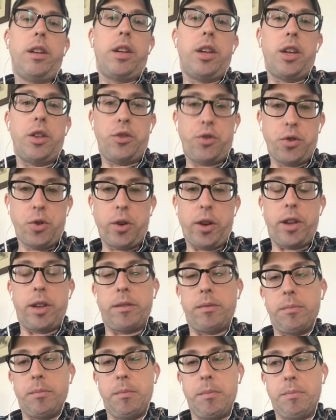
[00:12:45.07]
Enjoy it.
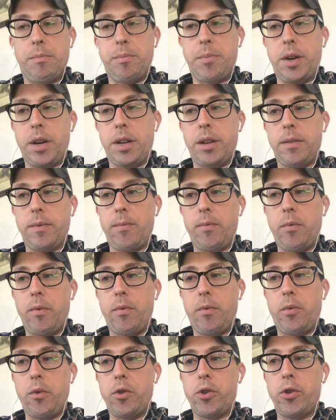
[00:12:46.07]
But
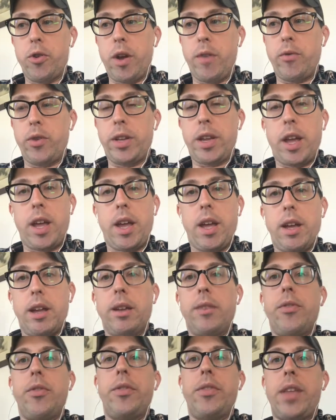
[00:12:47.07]
for your everyday,
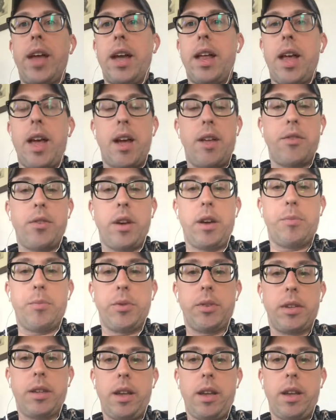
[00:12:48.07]
that adds up.